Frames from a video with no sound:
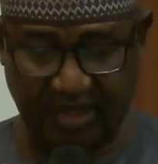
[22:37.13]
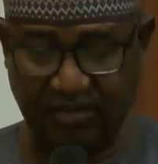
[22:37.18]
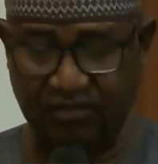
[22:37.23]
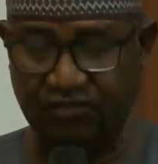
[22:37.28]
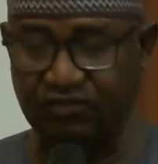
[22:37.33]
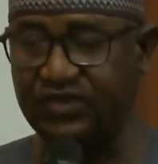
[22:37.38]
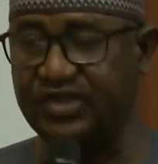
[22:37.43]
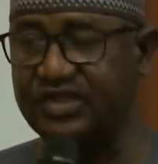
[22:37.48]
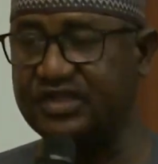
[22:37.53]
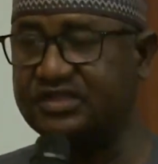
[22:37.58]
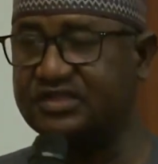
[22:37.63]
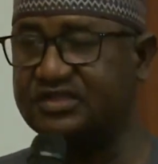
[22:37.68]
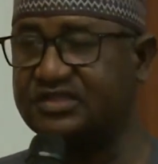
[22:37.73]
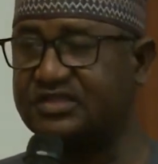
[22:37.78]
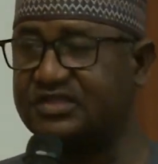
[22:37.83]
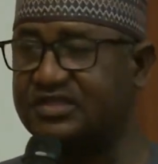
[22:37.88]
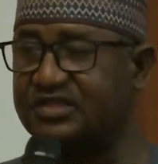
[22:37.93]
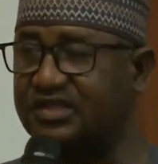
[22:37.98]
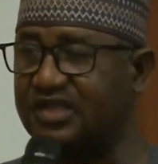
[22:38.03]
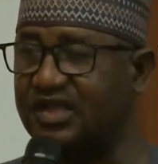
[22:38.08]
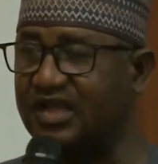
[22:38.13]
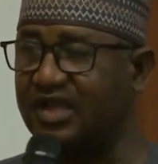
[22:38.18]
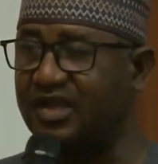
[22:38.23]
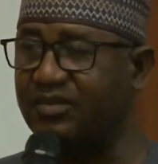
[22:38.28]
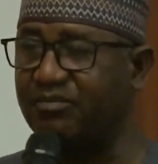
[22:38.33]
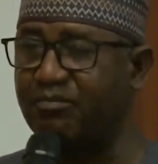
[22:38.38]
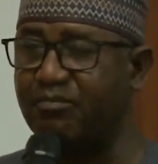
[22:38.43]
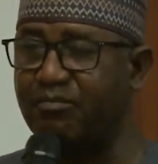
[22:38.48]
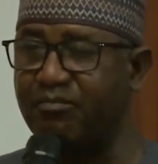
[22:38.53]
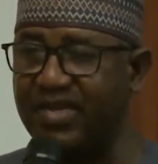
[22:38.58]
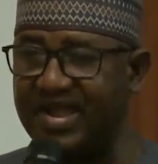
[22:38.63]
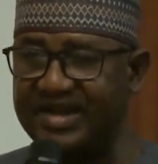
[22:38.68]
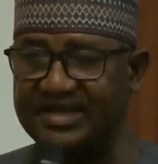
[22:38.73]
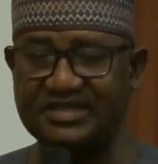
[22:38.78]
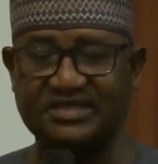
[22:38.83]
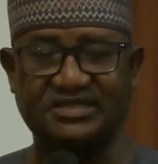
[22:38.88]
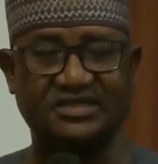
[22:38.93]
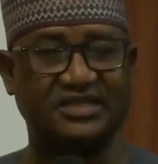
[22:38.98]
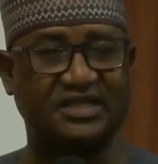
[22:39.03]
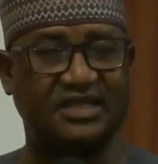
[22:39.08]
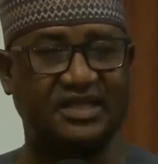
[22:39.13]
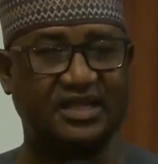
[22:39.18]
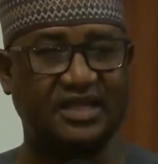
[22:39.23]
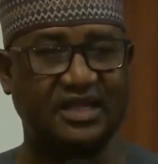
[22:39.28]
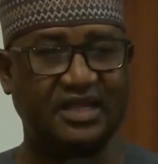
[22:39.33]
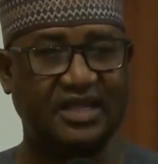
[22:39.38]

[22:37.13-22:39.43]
this medicine